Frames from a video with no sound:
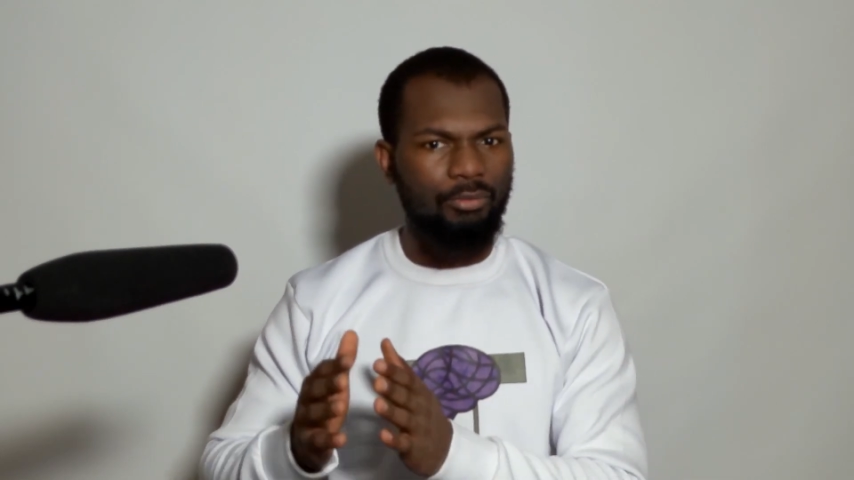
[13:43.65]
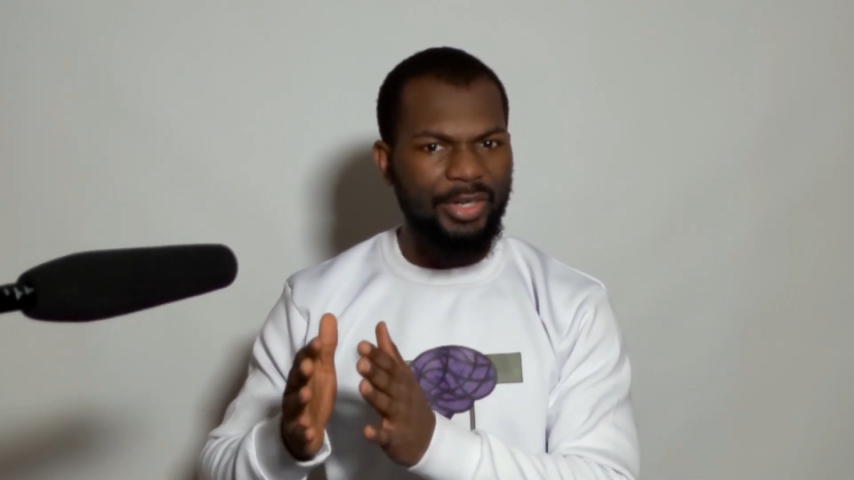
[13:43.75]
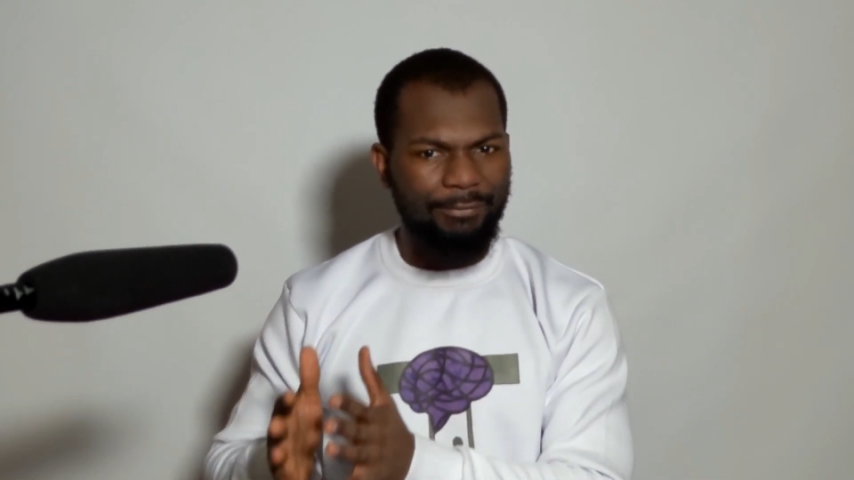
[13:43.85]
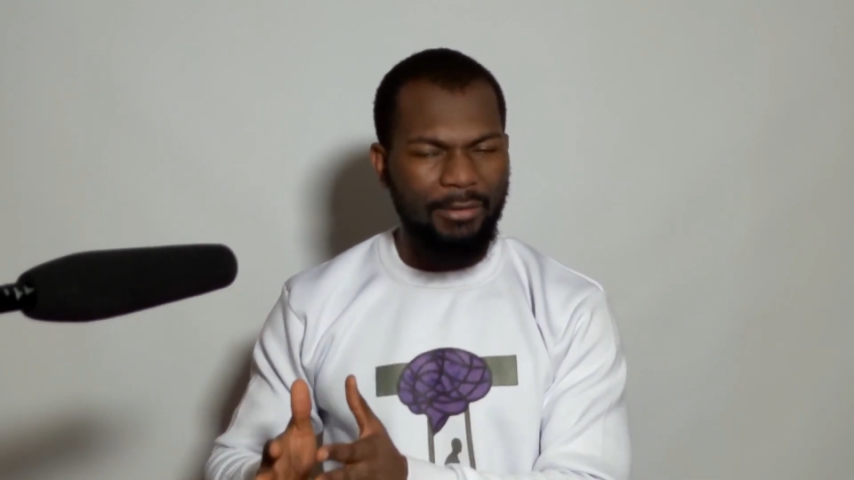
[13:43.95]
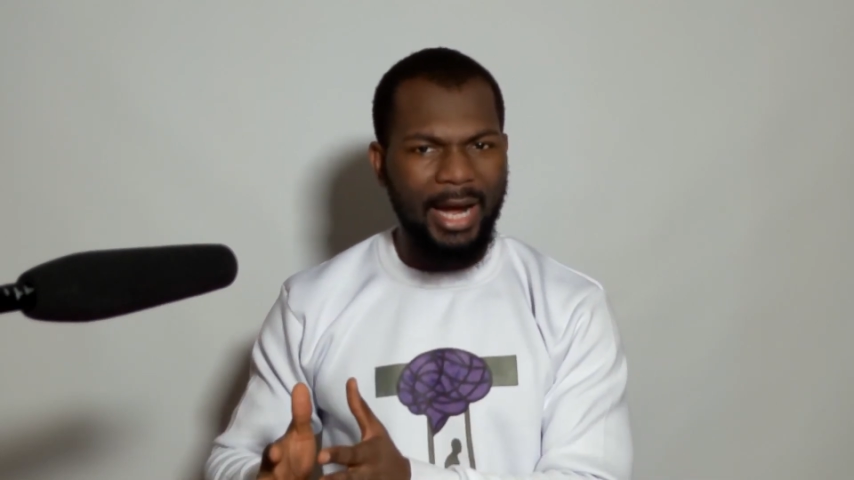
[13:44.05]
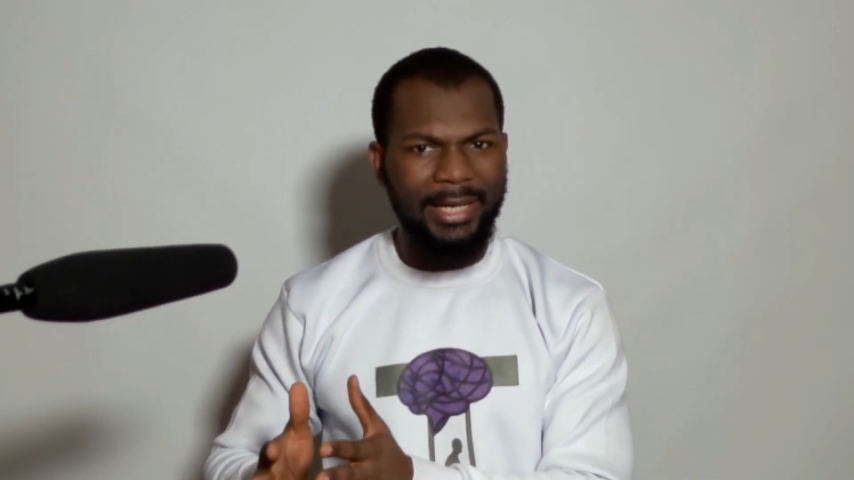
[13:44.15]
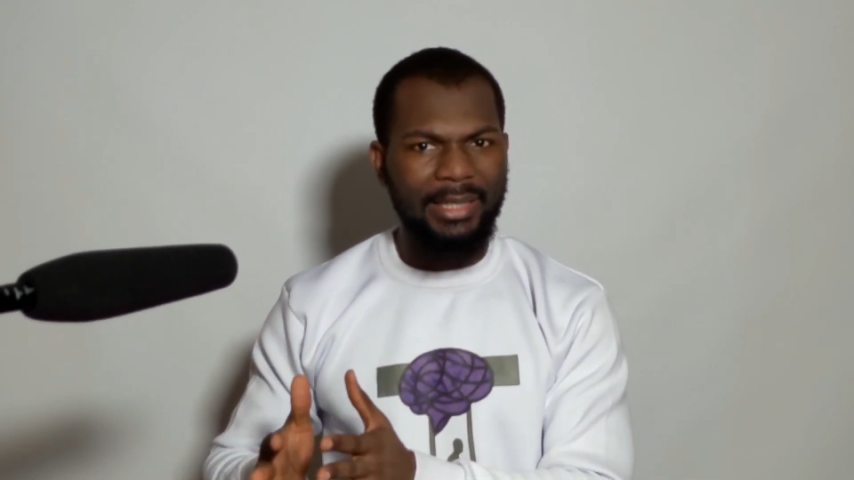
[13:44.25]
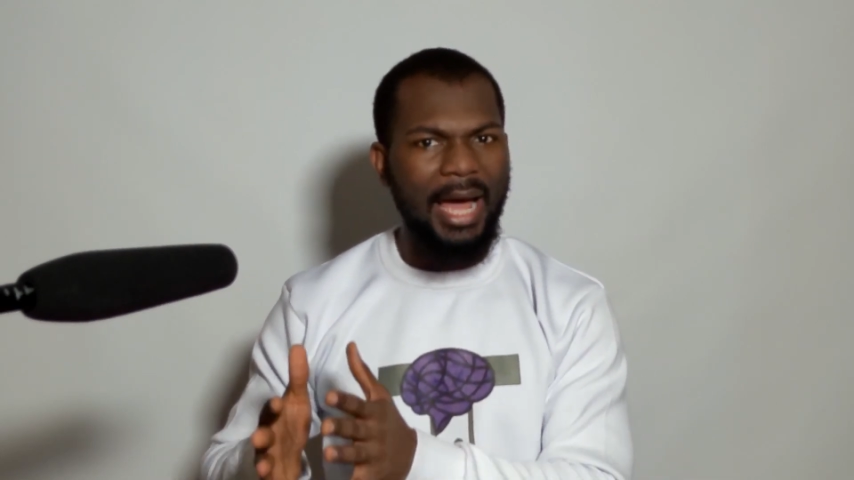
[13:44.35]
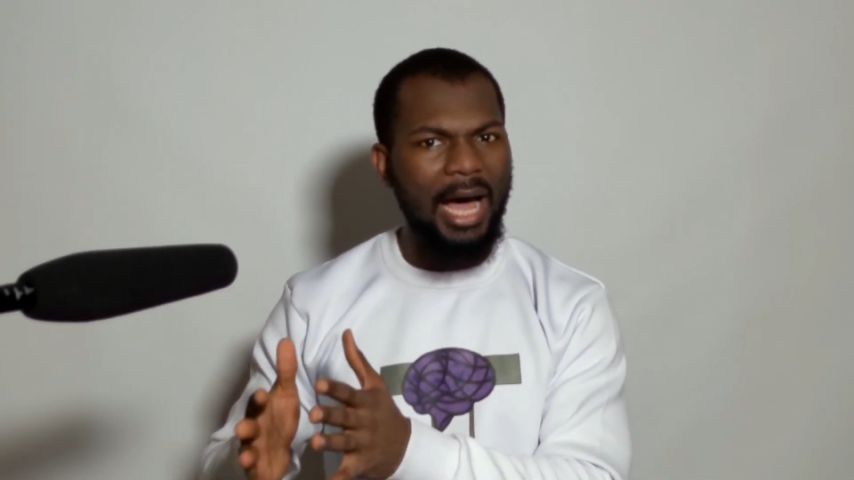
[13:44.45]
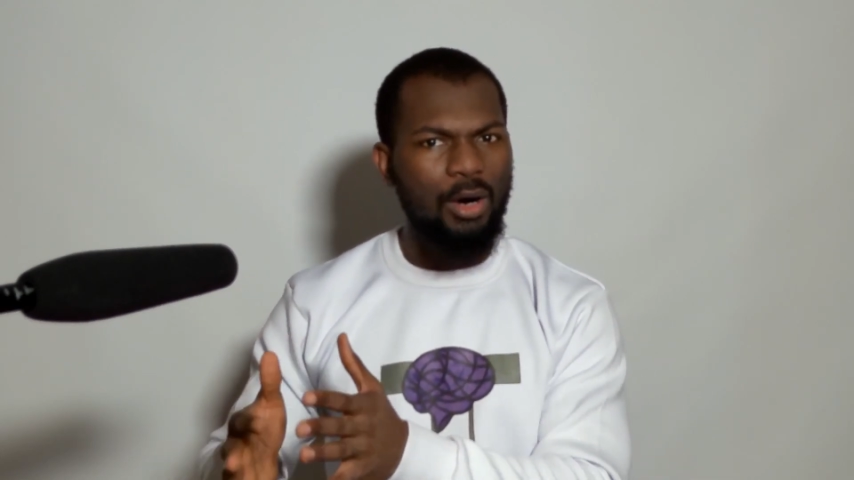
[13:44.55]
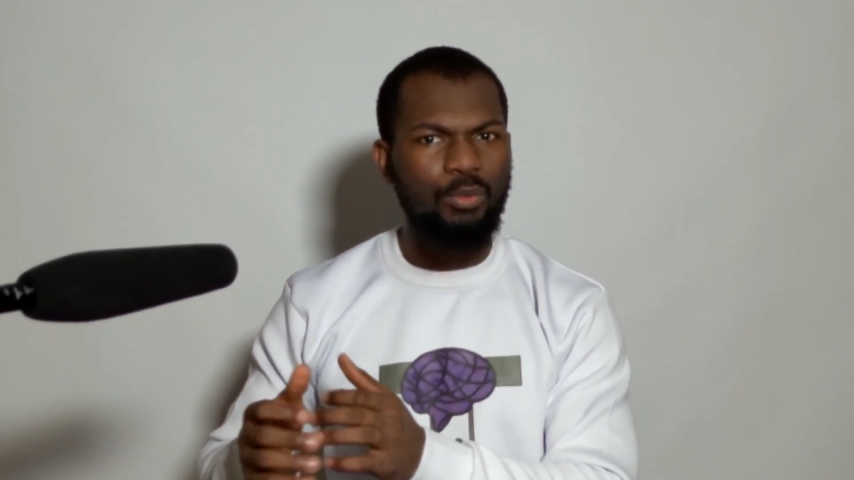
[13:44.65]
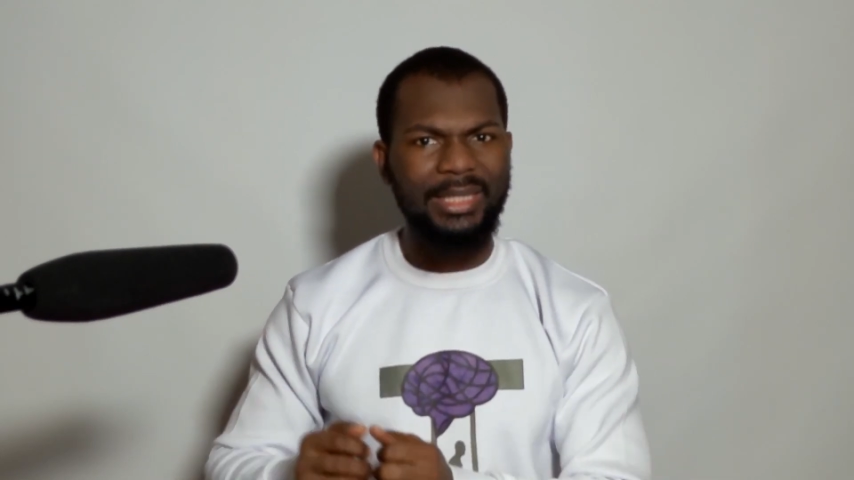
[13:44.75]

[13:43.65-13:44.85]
refining how we